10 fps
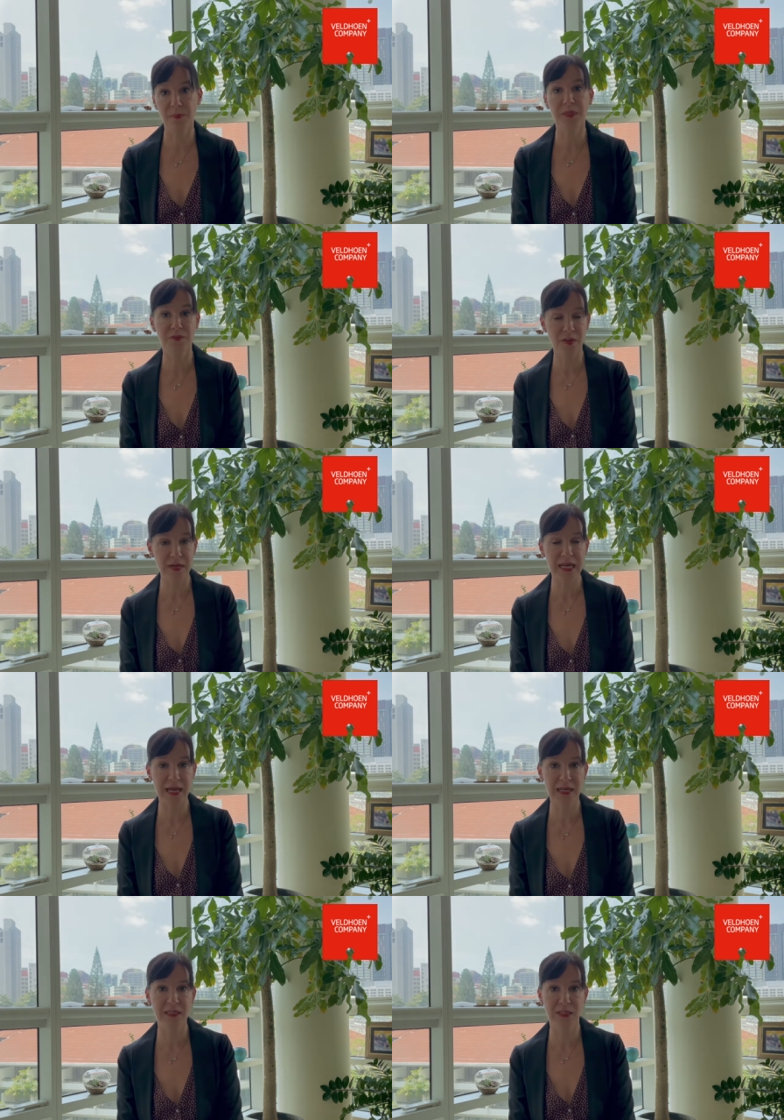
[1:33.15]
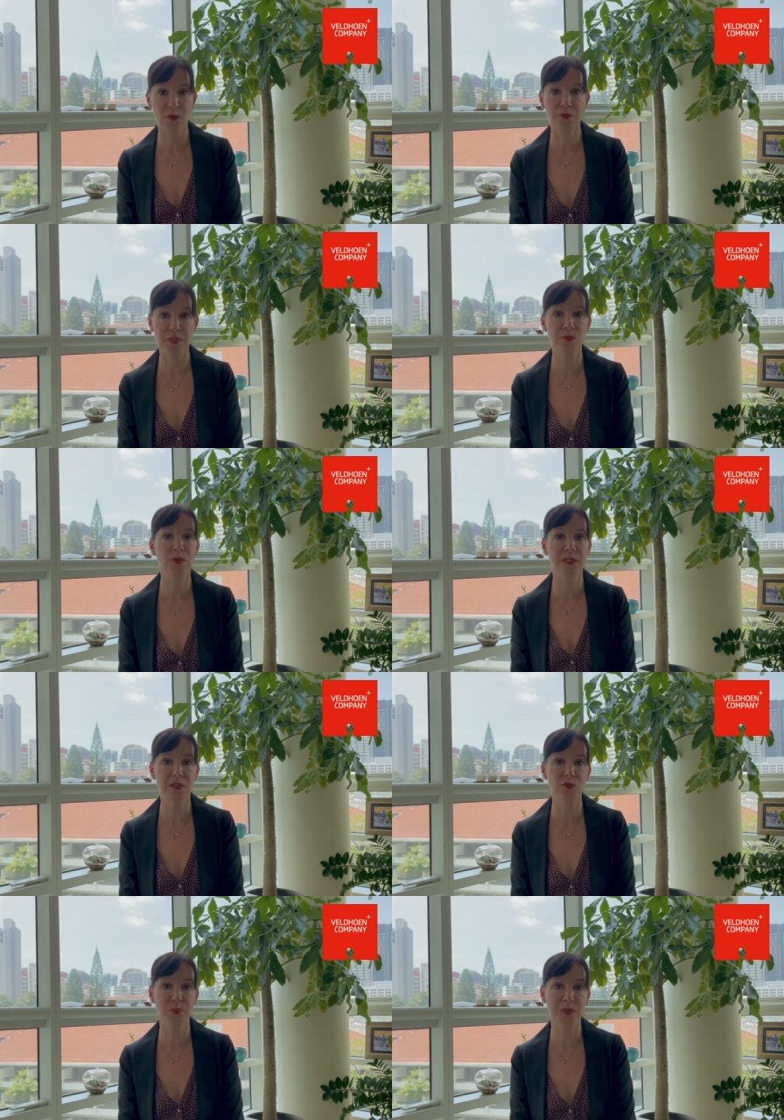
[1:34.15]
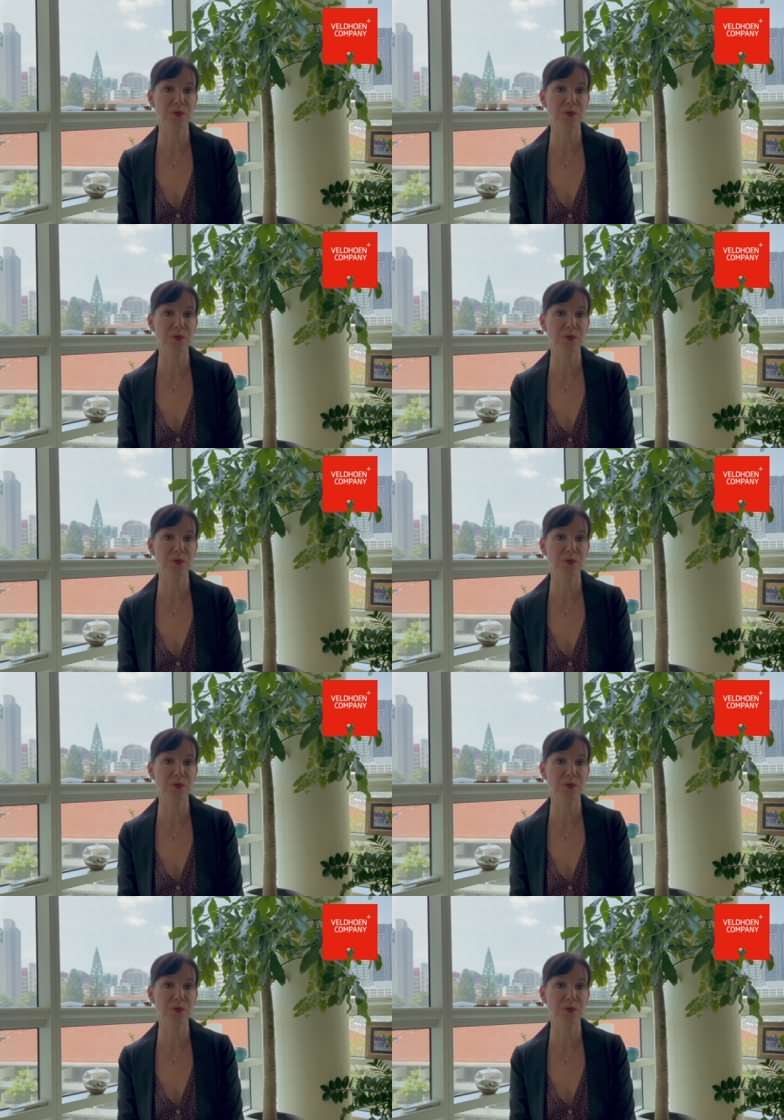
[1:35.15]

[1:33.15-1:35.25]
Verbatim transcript: but very likely the office will need to be